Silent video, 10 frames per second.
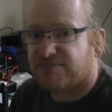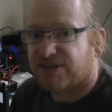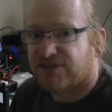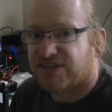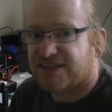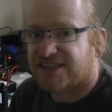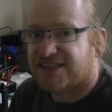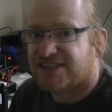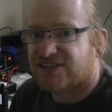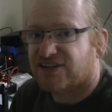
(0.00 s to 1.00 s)
but if things
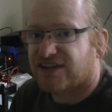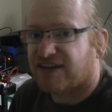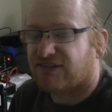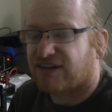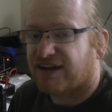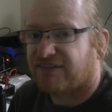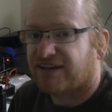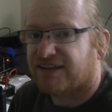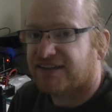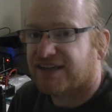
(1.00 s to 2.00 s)
didn't turn out quite
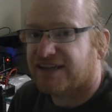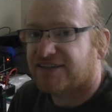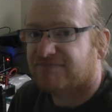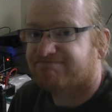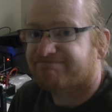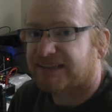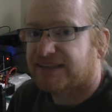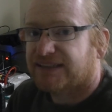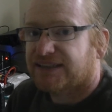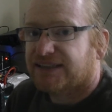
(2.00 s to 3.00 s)
right, then
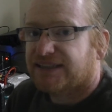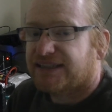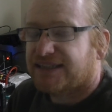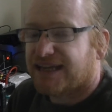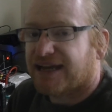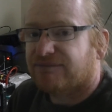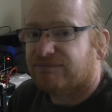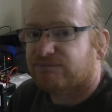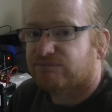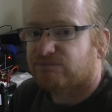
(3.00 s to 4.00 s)
yeah,
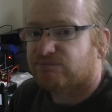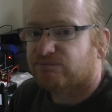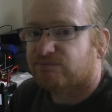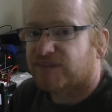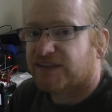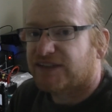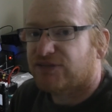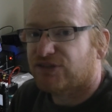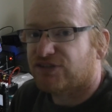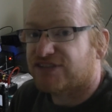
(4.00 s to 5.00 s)
you
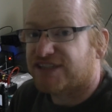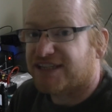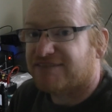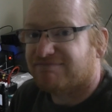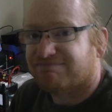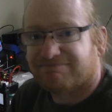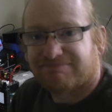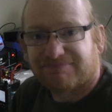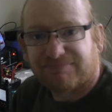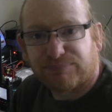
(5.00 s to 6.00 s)
wouldn't have seen it.
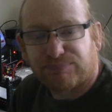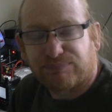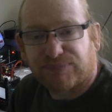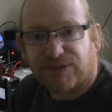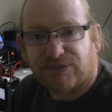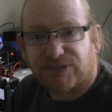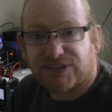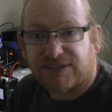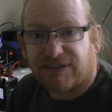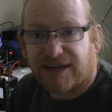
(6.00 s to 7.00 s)
But we'll
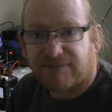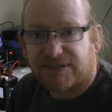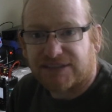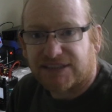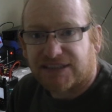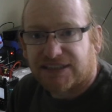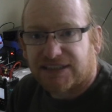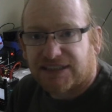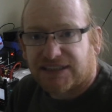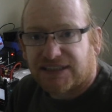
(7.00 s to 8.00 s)
see what happens.
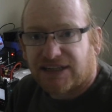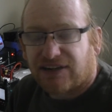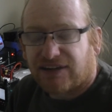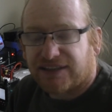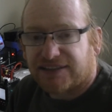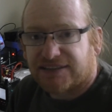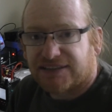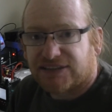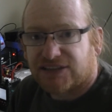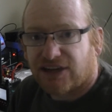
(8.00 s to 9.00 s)
Right,
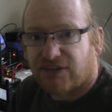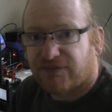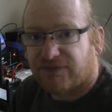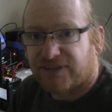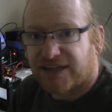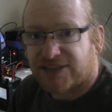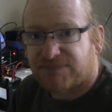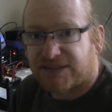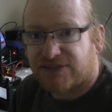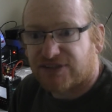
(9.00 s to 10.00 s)
so the next
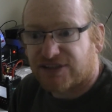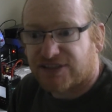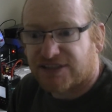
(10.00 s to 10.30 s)
bit of the